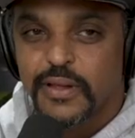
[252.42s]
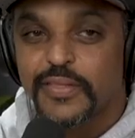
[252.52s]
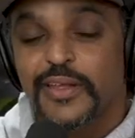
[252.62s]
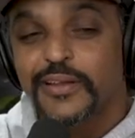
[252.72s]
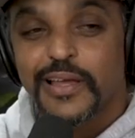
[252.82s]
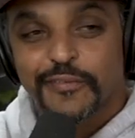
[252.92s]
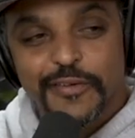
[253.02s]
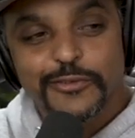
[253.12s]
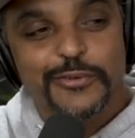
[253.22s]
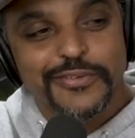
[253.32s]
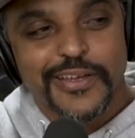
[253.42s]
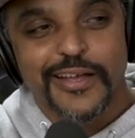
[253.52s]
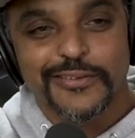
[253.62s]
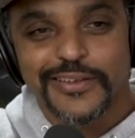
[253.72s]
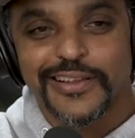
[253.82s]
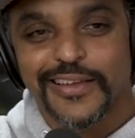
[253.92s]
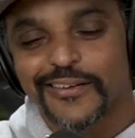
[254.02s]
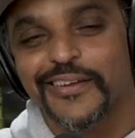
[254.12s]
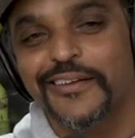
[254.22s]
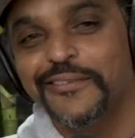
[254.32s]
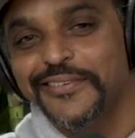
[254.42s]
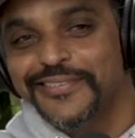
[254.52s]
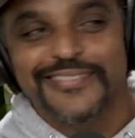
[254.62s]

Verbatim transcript: And then like filter it to Eldy, like, okay, what?